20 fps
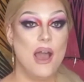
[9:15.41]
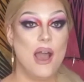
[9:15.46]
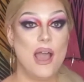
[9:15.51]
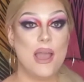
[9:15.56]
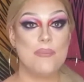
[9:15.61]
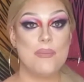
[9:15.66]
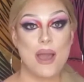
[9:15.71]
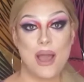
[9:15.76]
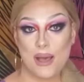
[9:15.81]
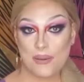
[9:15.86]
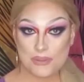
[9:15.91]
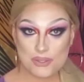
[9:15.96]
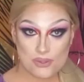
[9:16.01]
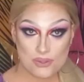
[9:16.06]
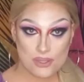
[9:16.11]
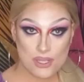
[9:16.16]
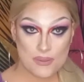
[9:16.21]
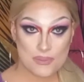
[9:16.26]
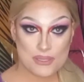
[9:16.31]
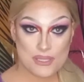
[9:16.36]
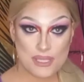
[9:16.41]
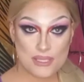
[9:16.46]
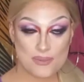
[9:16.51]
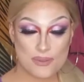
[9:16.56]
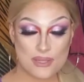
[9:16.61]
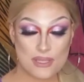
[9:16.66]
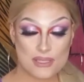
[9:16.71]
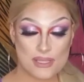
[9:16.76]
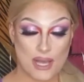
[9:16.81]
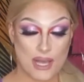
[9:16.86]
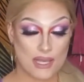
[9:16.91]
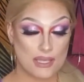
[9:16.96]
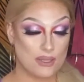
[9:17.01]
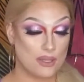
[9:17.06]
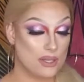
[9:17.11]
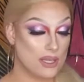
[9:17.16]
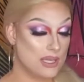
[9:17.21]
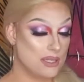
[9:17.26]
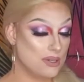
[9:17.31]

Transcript: I'm absolutely obsessed with this eye look.